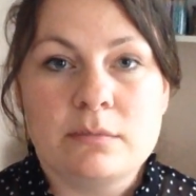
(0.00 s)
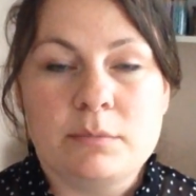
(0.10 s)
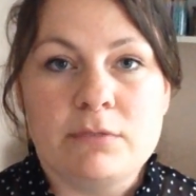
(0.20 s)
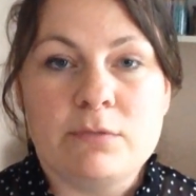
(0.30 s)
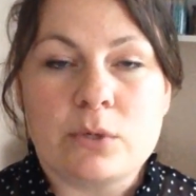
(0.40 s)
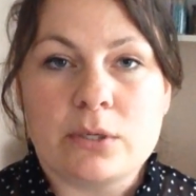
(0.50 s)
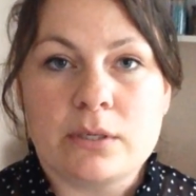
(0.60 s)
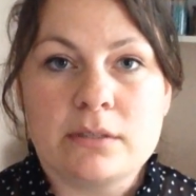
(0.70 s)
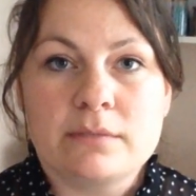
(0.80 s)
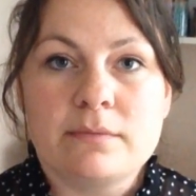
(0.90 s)

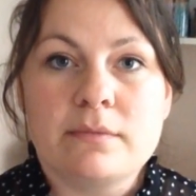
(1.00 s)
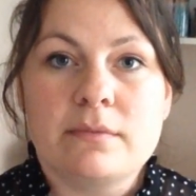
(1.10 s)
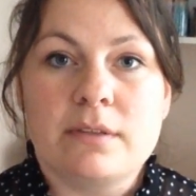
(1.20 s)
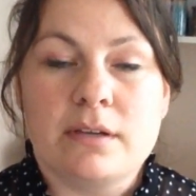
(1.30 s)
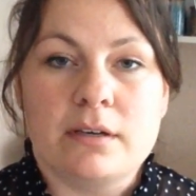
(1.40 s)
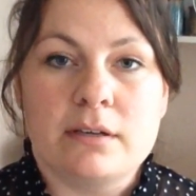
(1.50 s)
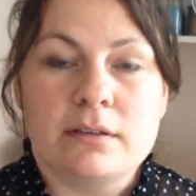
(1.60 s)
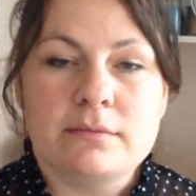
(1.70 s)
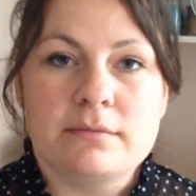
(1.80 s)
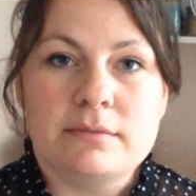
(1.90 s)
before
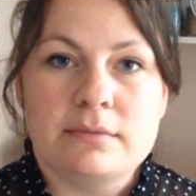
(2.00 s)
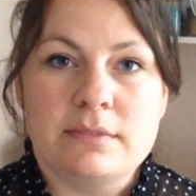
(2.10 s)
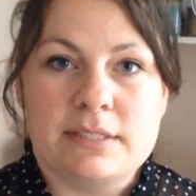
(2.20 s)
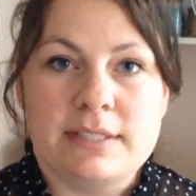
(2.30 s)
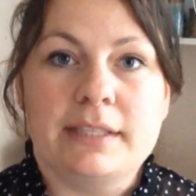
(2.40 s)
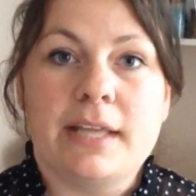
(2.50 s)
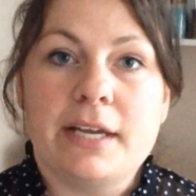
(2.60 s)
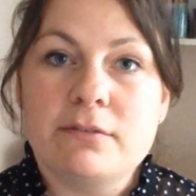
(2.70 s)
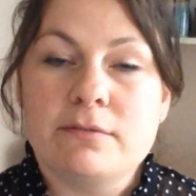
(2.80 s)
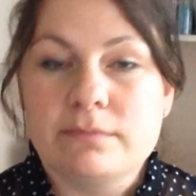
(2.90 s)
the
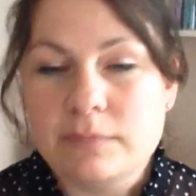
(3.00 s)
deadline,